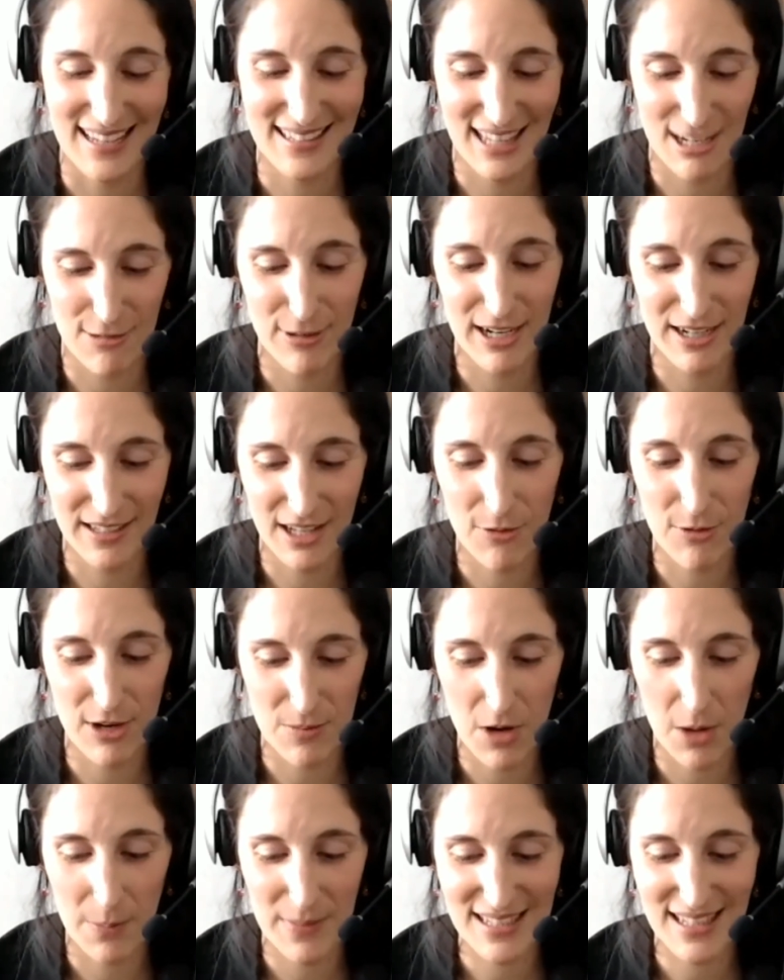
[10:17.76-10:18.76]
there were
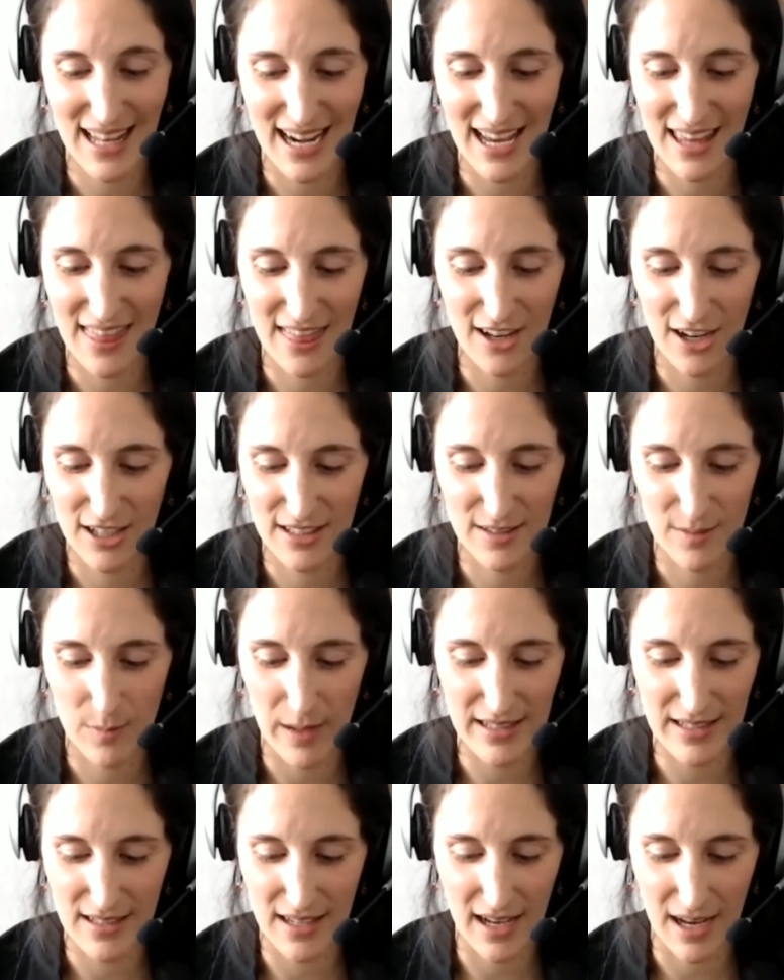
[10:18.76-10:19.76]
moments that I thought,
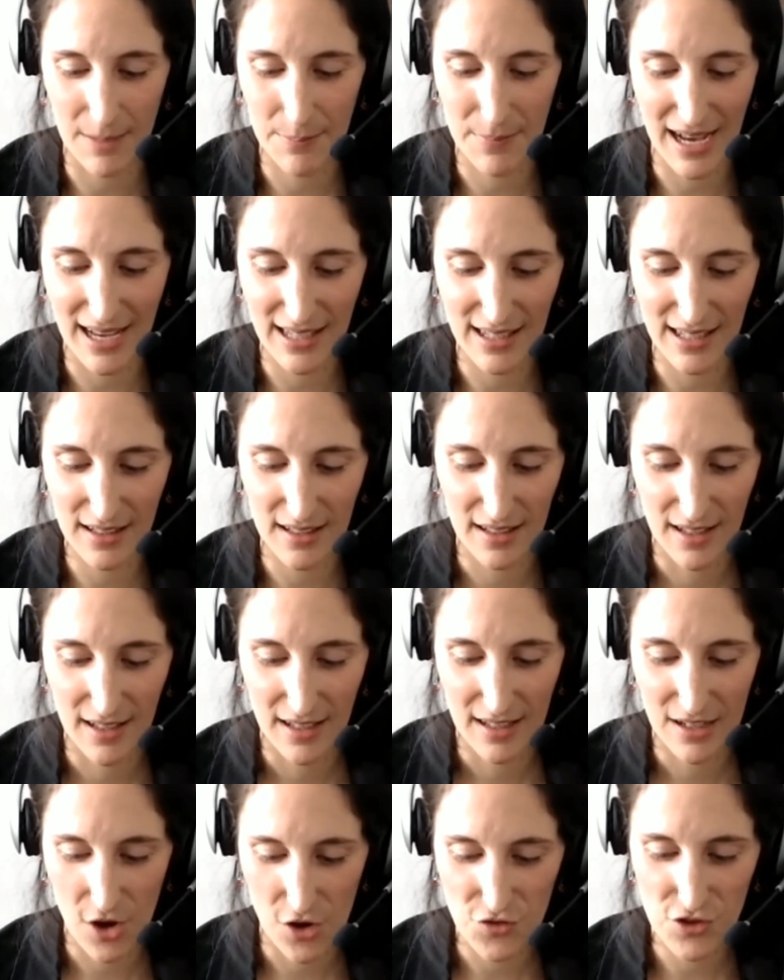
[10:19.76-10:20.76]
am I
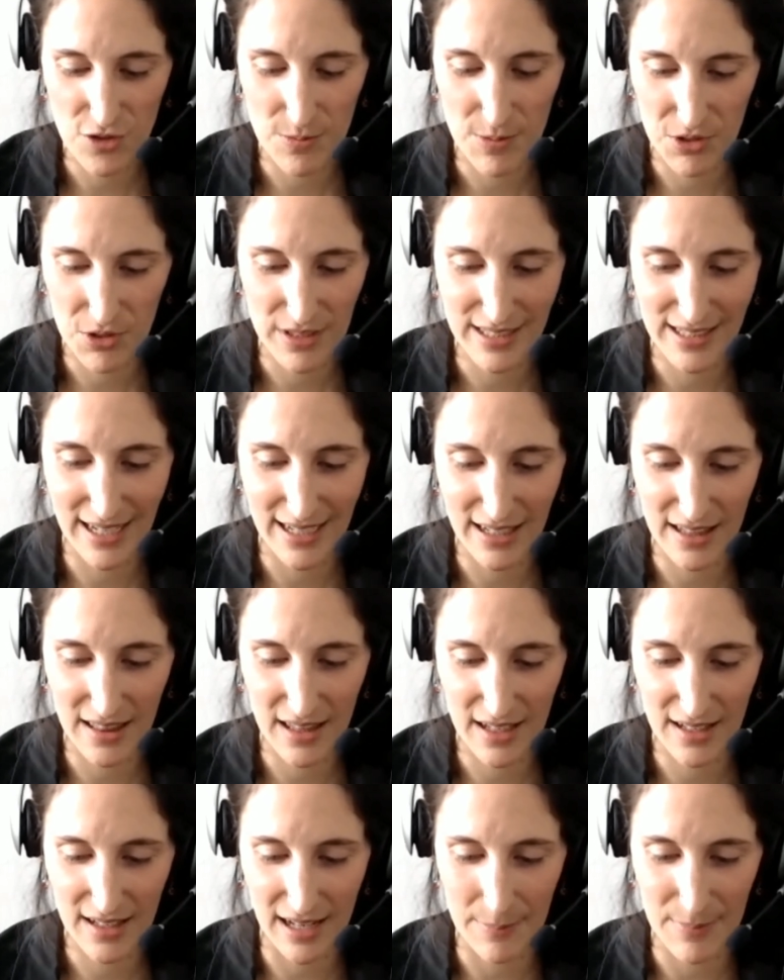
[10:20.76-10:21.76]
contributing
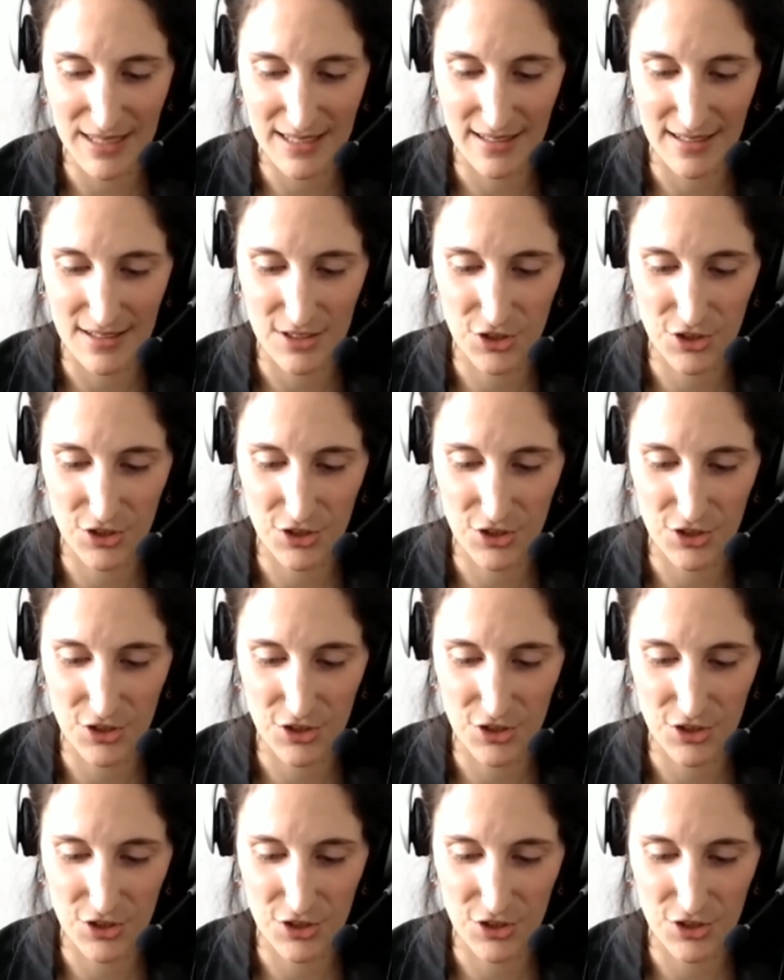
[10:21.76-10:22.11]
anything? I mean,